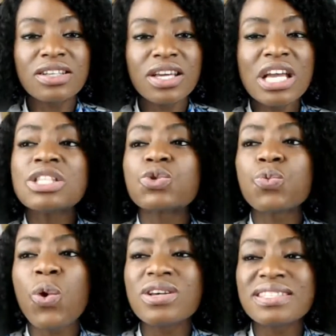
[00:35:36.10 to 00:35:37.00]

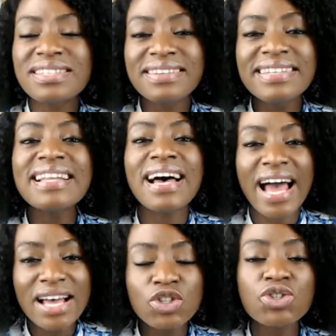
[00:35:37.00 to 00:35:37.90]
it was
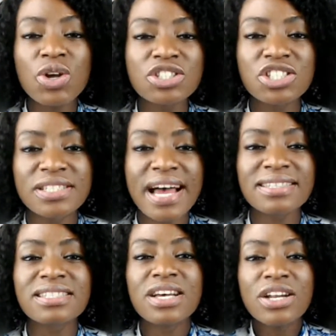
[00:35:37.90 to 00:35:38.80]
such
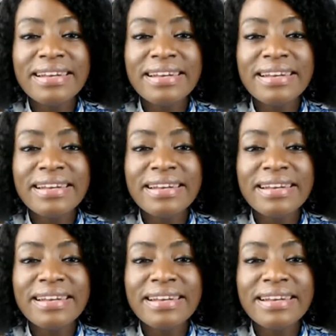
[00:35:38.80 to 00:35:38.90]
that